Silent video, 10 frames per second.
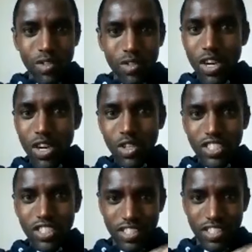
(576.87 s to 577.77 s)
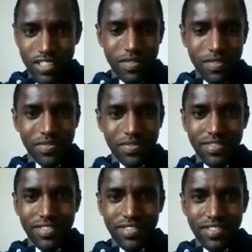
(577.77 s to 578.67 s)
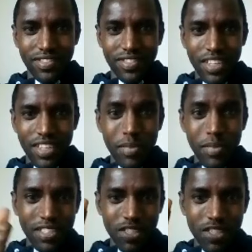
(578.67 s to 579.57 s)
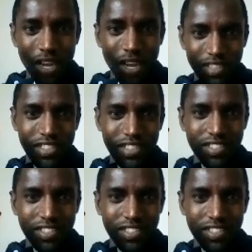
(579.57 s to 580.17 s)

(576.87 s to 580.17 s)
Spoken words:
You cannot change. Past is past.